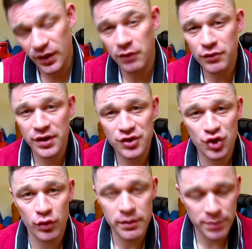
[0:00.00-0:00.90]
I'm really
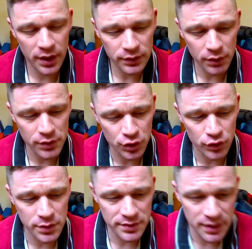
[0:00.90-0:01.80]
sorry, but I don't
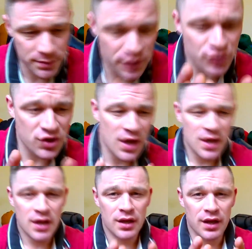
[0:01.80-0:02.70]
agree with it, because
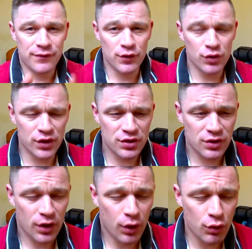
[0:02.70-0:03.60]
if you look into
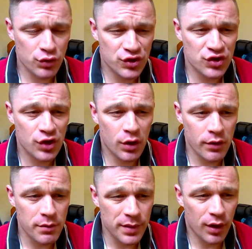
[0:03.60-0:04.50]
the whole
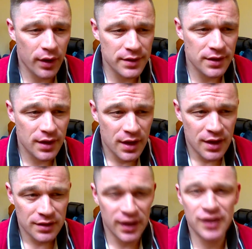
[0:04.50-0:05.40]
scenario behind it,
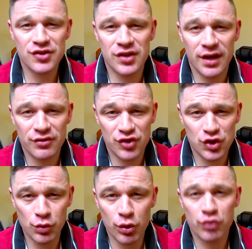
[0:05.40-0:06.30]
the ins and outs as
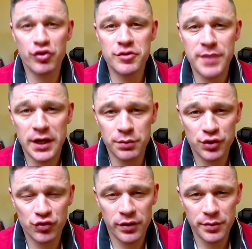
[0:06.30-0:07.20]
to what Cruz Beckham was
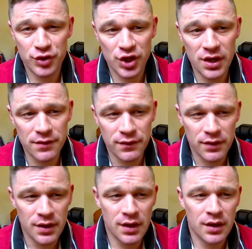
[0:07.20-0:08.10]
trying to achieve,
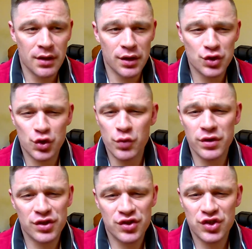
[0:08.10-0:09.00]
he's doing
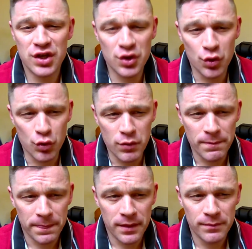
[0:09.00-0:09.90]
a single
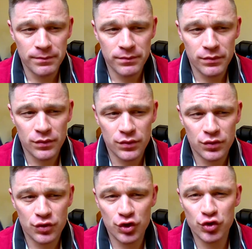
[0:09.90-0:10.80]

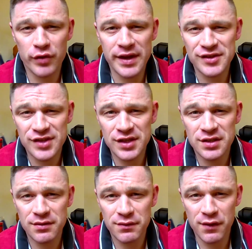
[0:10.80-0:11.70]
to create
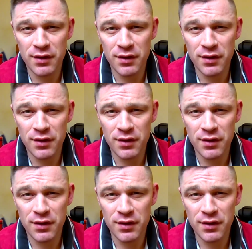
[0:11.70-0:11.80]
incentive